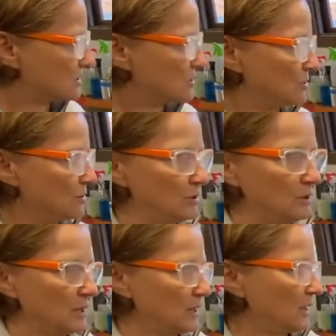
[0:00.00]
to
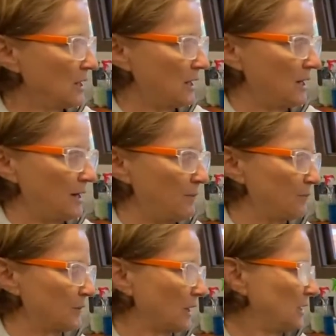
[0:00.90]

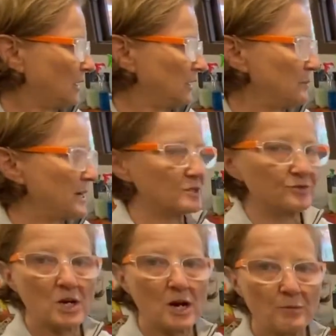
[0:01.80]
an amount of
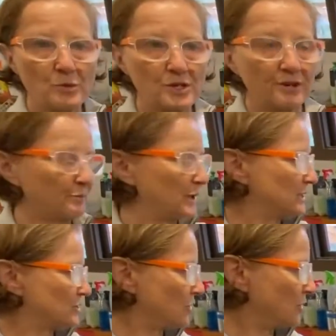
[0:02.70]
time which I've
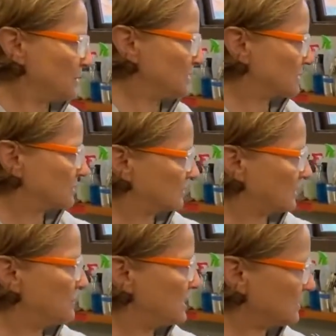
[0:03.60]
predetermined,
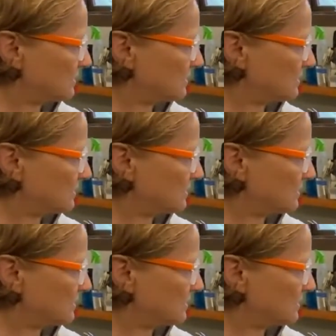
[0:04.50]
1 minute,